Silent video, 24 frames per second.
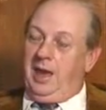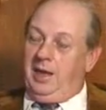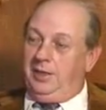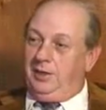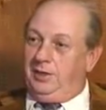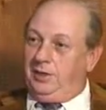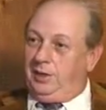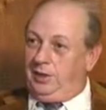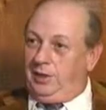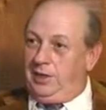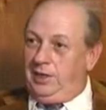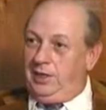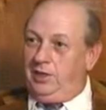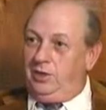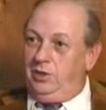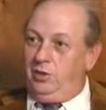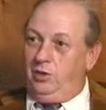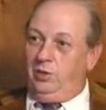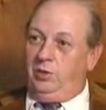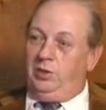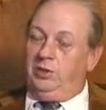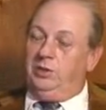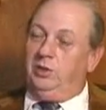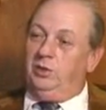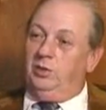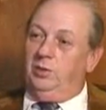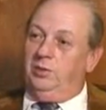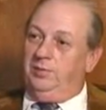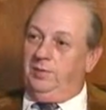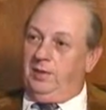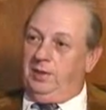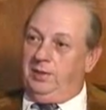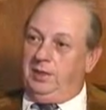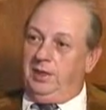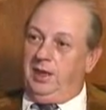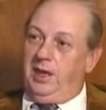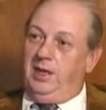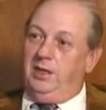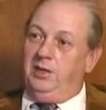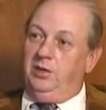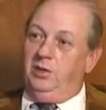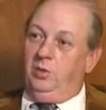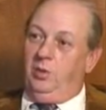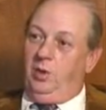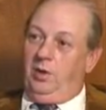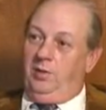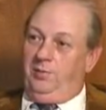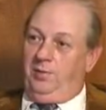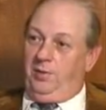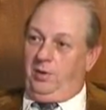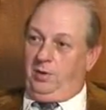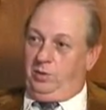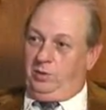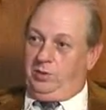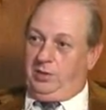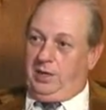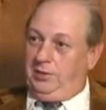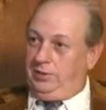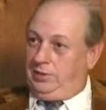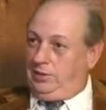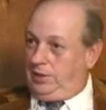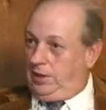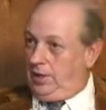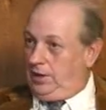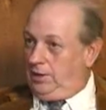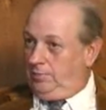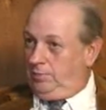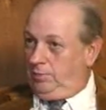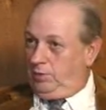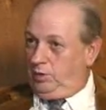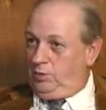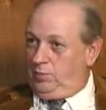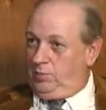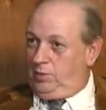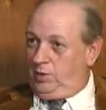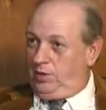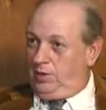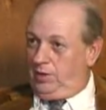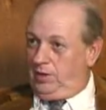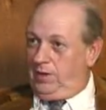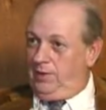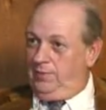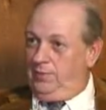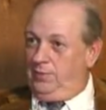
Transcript: had an elite unit to investigate UFOs outside of Blue Book,